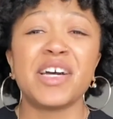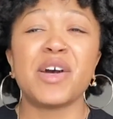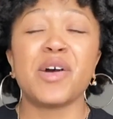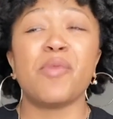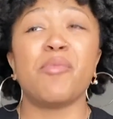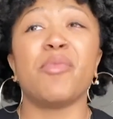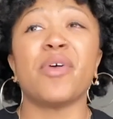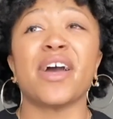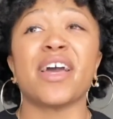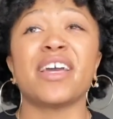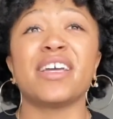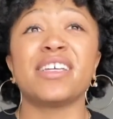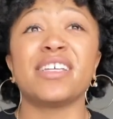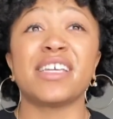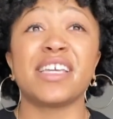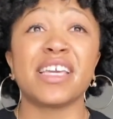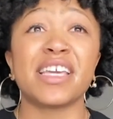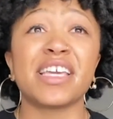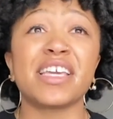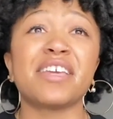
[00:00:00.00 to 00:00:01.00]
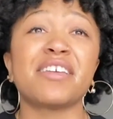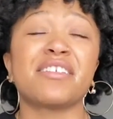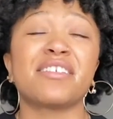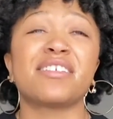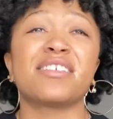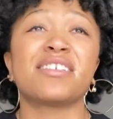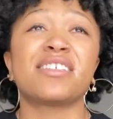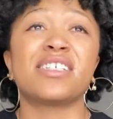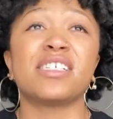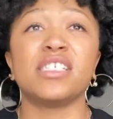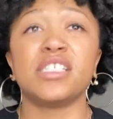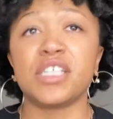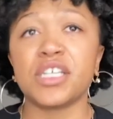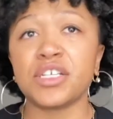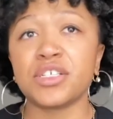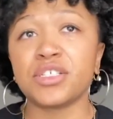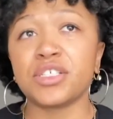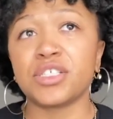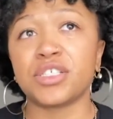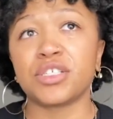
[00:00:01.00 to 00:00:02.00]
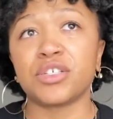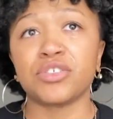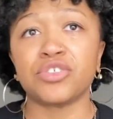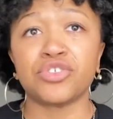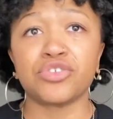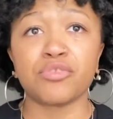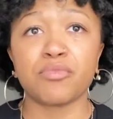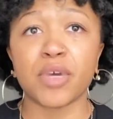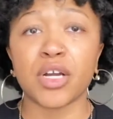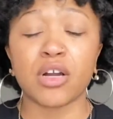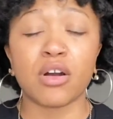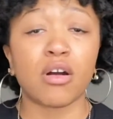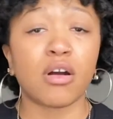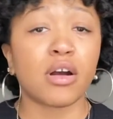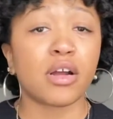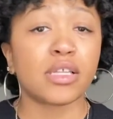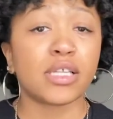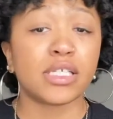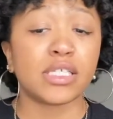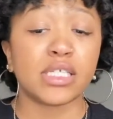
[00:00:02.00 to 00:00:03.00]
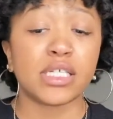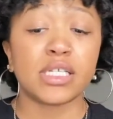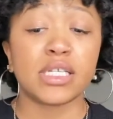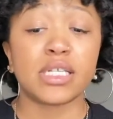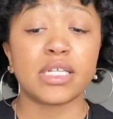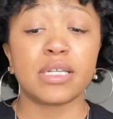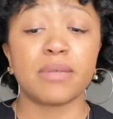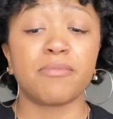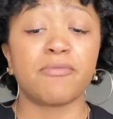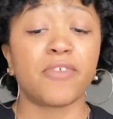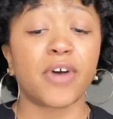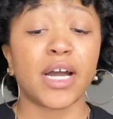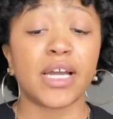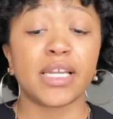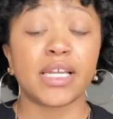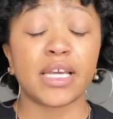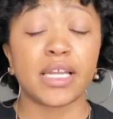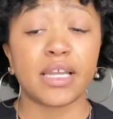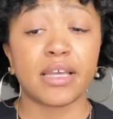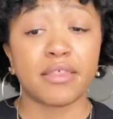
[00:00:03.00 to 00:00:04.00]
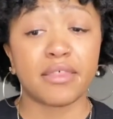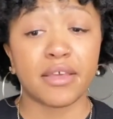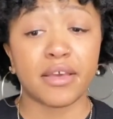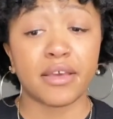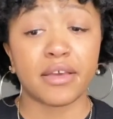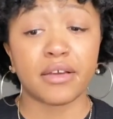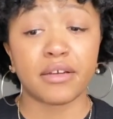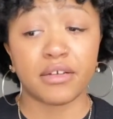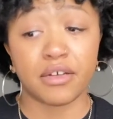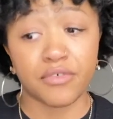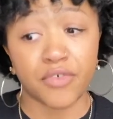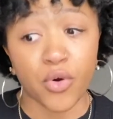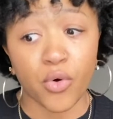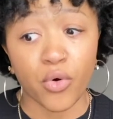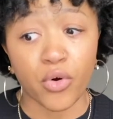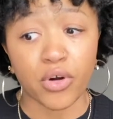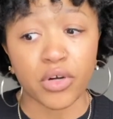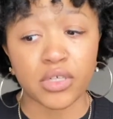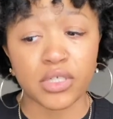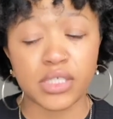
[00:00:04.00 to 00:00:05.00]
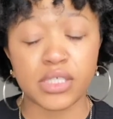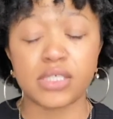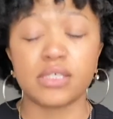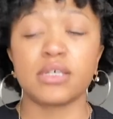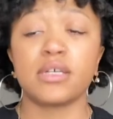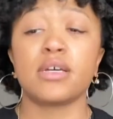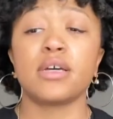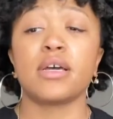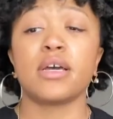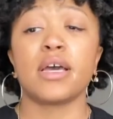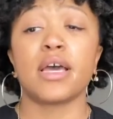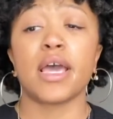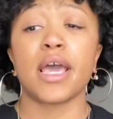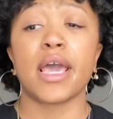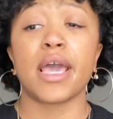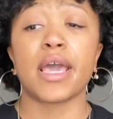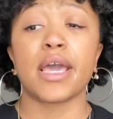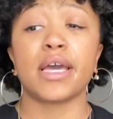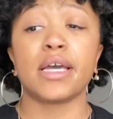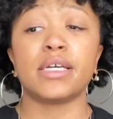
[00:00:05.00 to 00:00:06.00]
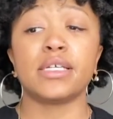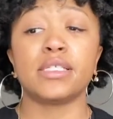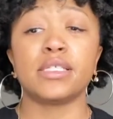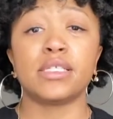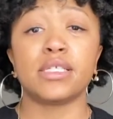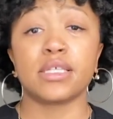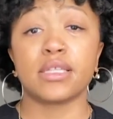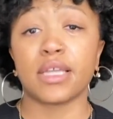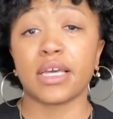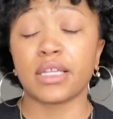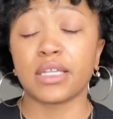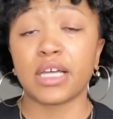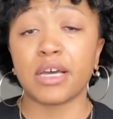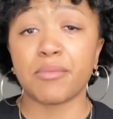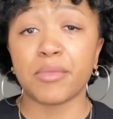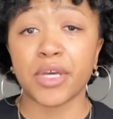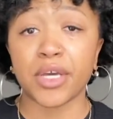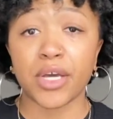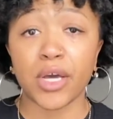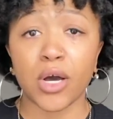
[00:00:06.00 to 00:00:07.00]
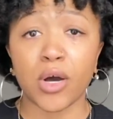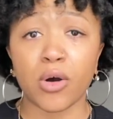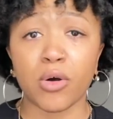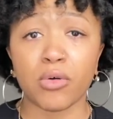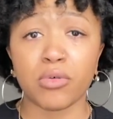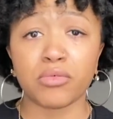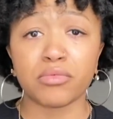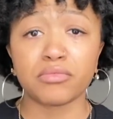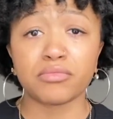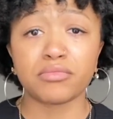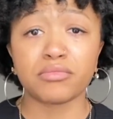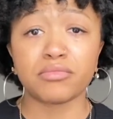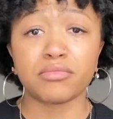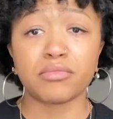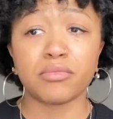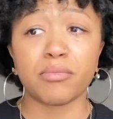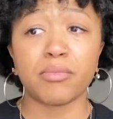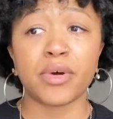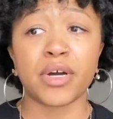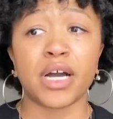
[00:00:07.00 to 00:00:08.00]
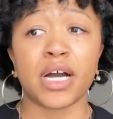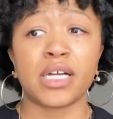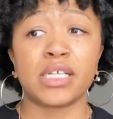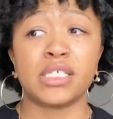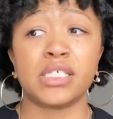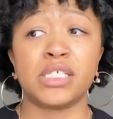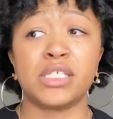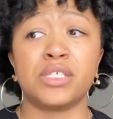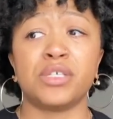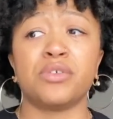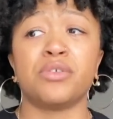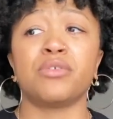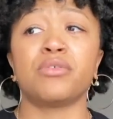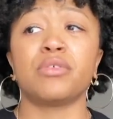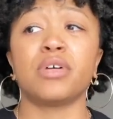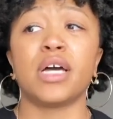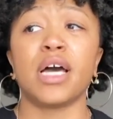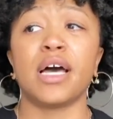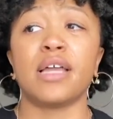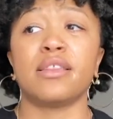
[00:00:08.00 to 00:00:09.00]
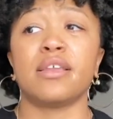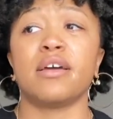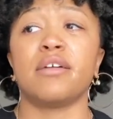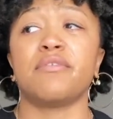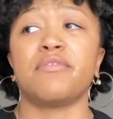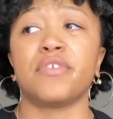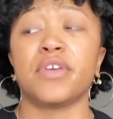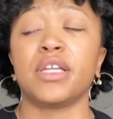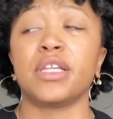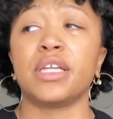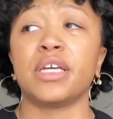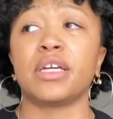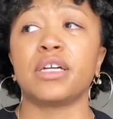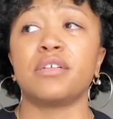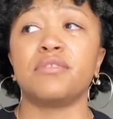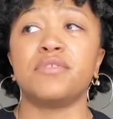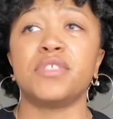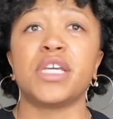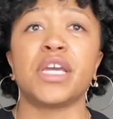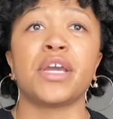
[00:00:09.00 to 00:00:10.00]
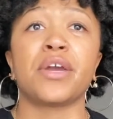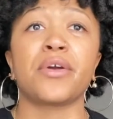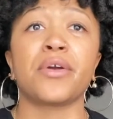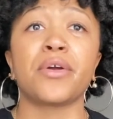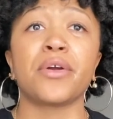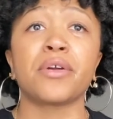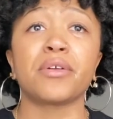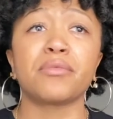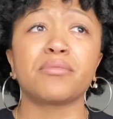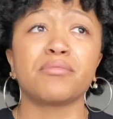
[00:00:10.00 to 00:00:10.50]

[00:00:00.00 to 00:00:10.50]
But he continued to search through my car. They didn't end up finding anything, of course, and they let me go. But I still had that feeling of terror.